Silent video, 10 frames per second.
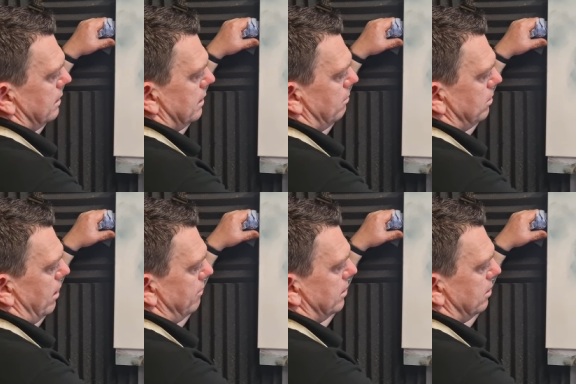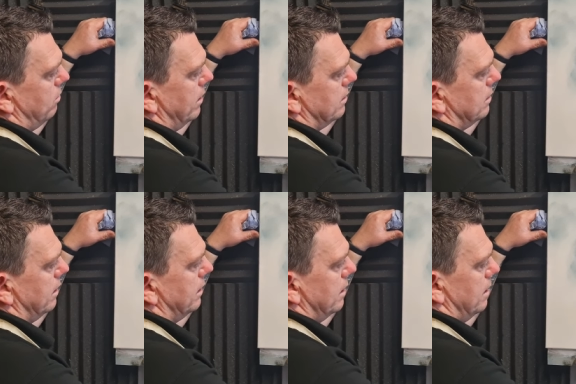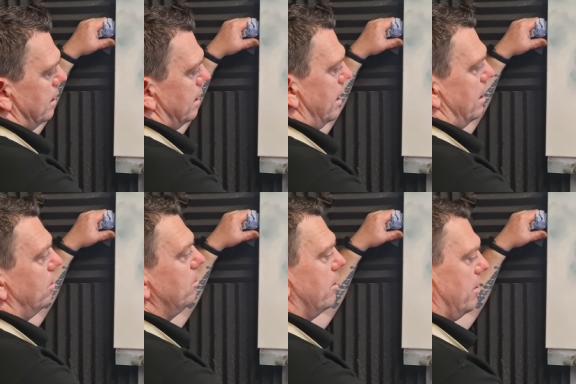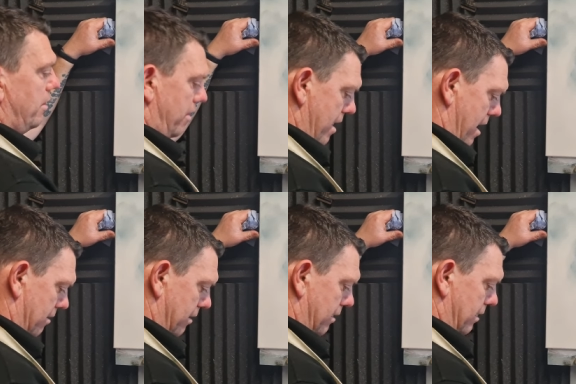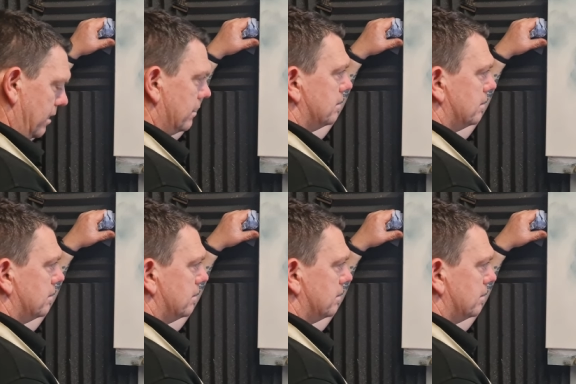Then we don't have to do anything other than that, really.